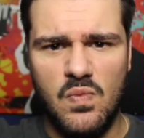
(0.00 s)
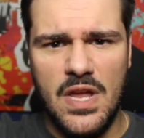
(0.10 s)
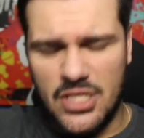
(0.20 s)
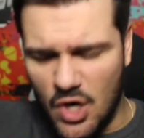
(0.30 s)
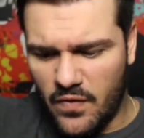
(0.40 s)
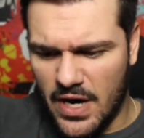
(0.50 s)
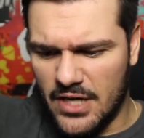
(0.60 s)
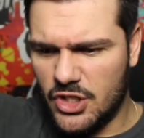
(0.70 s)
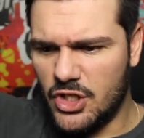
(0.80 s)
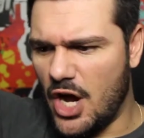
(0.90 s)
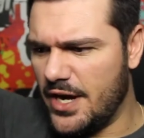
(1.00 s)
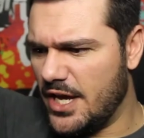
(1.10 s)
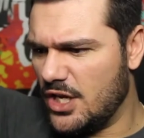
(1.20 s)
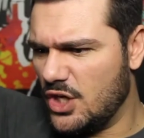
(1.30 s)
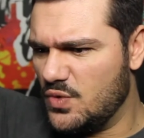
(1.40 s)
it's an overhead shot,
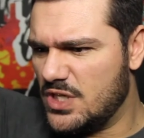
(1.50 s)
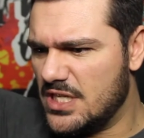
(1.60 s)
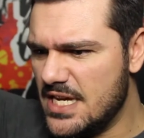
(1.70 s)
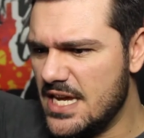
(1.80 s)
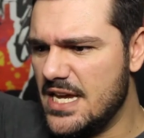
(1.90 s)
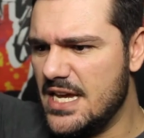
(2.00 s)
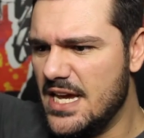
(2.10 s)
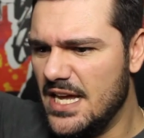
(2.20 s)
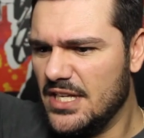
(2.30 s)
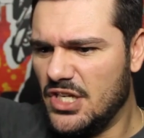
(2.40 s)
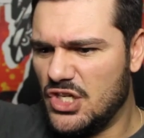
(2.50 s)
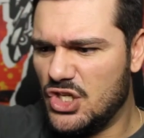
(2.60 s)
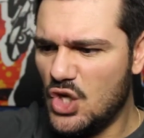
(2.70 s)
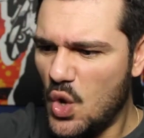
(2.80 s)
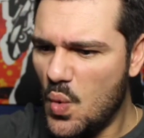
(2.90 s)
and you see just
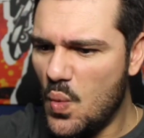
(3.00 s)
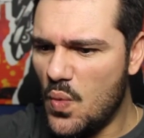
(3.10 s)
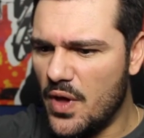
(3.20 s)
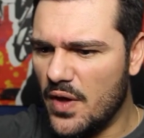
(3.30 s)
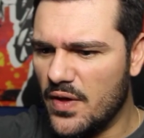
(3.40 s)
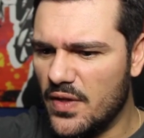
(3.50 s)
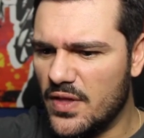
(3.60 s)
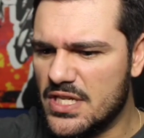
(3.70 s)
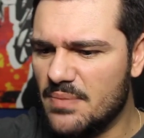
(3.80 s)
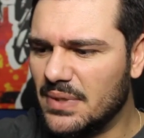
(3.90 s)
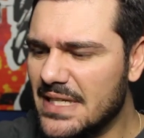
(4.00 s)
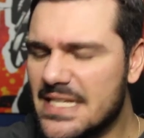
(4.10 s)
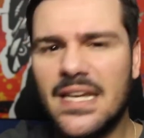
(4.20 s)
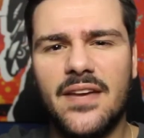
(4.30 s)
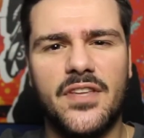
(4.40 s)
so the
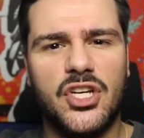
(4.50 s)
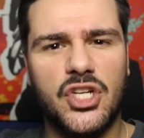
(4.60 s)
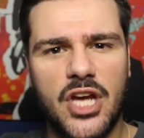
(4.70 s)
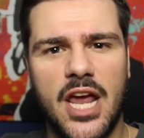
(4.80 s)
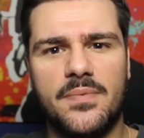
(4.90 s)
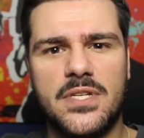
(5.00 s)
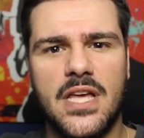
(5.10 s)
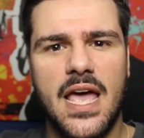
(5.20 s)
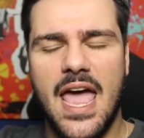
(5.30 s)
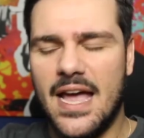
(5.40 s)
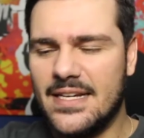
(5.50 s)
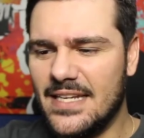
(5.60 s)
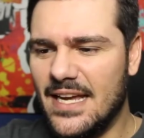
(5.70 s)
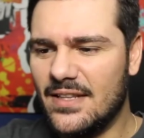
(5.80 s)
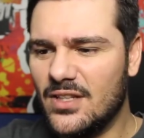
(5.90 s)
simplicity of the shapes, and
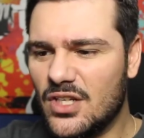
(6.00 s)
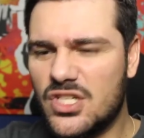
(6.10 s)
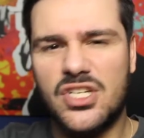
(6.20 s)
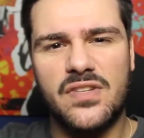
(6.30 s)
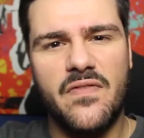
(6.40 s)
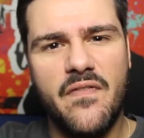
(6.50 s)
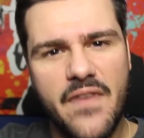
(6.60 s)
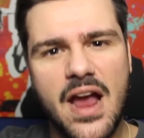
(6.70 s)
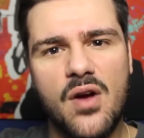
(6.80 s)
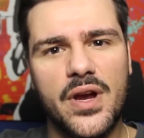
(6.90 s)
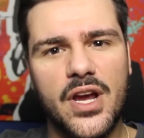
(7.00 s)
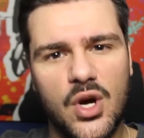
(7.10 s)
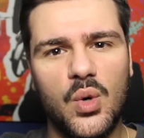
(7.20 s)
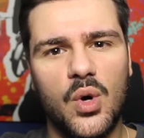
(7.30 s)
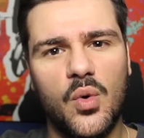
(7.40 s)
it looks just very
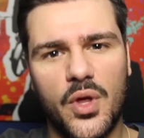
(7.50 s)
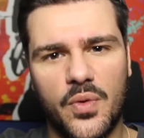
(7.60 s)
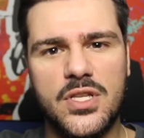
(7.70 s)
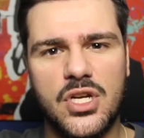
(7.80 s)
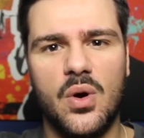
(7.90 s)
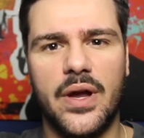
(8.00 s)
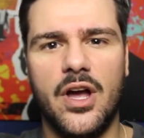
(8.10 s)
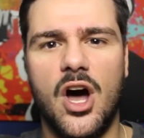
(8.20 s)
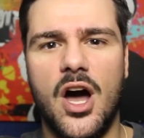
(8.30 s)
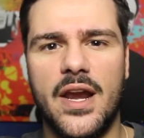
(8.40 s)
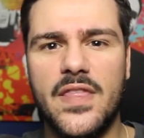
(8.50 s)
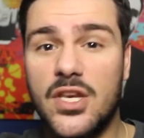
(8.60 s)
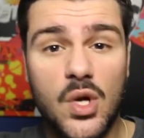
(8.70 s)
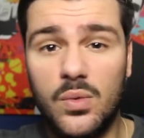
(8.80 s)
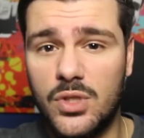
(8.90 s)
cool with what's going on. And they
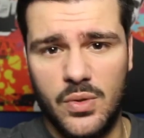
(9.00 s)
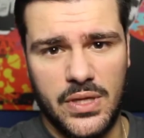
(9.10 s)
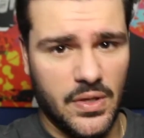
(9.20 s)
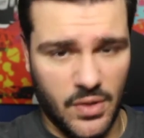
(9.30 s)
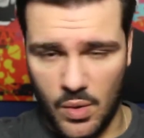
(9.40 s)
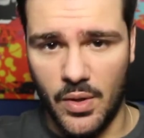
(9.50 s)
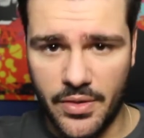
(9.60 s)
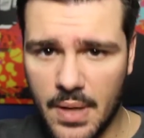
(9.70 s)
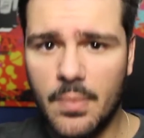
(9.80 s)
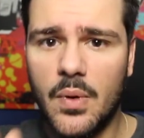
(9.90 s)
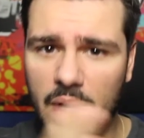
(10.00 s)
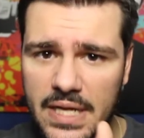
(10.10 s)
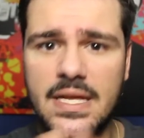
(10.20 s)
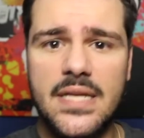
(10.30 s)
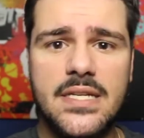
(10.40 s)
don't do it throughout the whole thing, but when
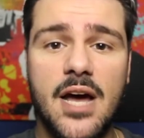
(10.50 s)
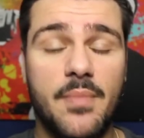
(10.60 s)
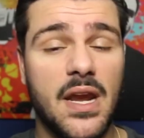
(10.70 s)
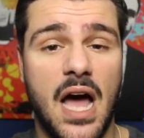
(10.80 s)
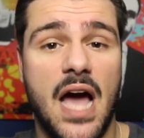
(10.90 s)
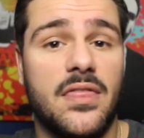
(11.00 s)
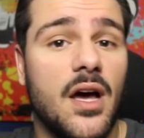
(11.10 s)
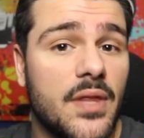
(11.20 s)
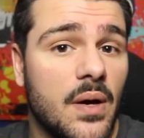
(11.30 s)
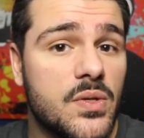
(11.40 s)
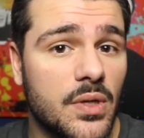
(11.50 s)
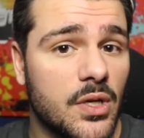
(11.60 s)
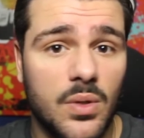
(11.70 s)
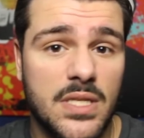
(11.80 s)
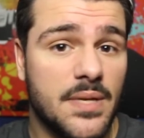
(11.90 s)
it does come in, I thought that was really
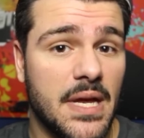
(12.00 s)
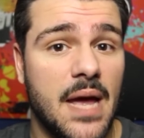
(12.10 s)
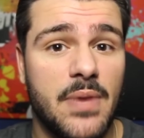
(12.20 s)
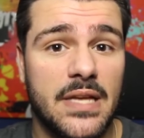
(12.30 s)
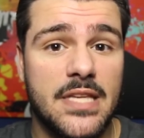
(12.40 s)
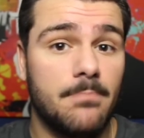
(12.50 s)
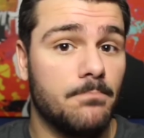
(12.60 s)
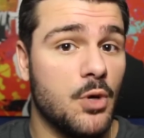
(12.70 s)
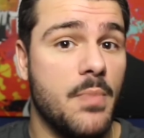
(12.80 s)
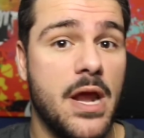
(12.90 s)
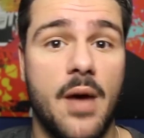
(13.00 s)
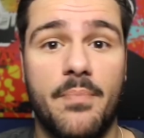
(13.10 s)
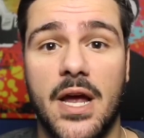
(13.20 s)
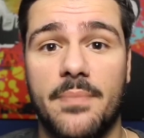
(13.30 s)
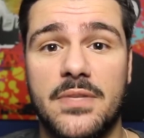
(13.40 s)
cool. It's something I picked up. You may not
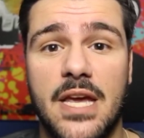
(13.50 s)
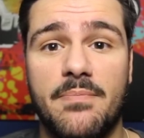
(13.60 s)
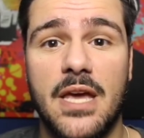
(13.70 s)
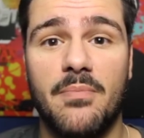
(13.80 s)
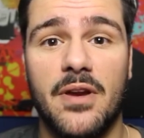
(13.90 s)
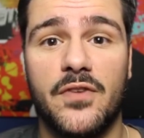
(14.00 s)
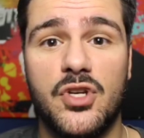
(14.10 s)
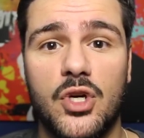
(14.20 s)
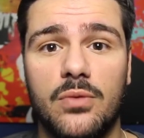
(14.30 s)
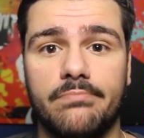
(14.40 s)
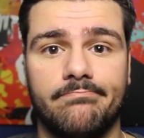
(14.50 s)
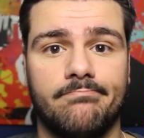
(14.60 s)
pick up the same thing, but if you do,